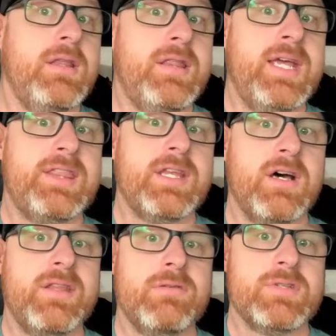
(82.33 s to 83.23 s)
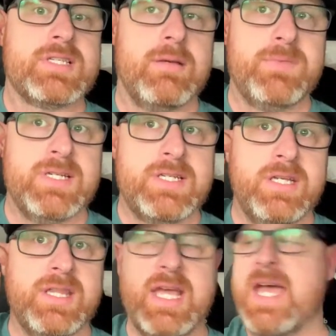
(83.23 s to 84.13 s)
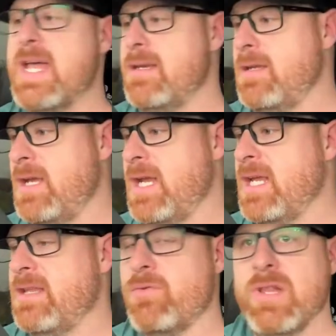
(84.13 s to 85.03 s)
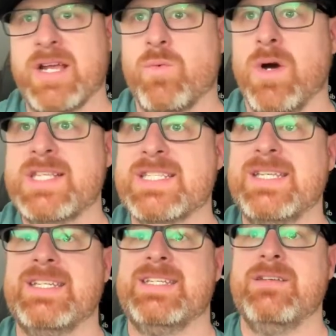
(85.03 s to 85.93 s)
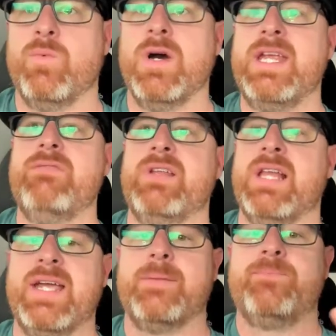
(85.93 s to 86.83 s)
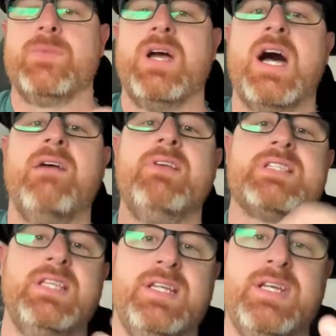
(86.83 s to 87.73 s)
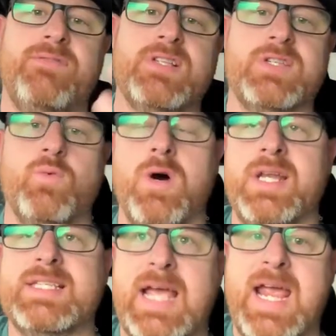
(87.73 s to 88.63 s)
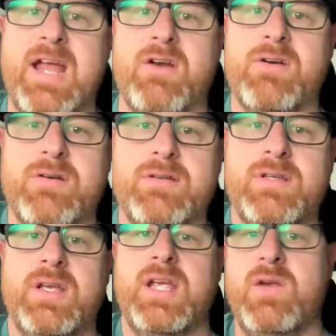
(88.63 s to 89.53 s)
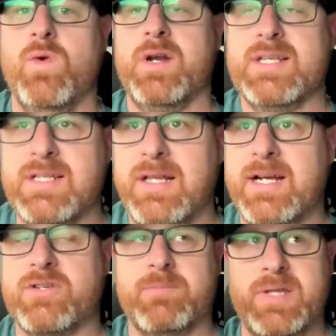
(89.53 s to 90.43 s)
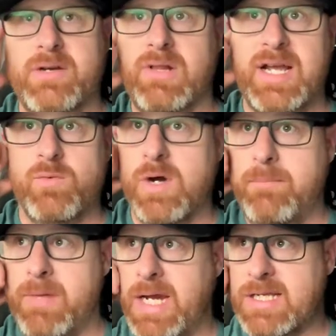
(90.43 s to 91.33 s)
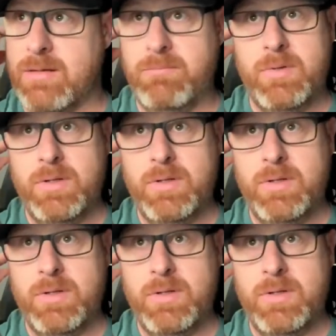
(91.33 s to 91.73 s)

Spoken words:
They thought there was something to that, and they were like, what even like?" Obviously, the difference is one is air and one is electric, but they were like, "What makes them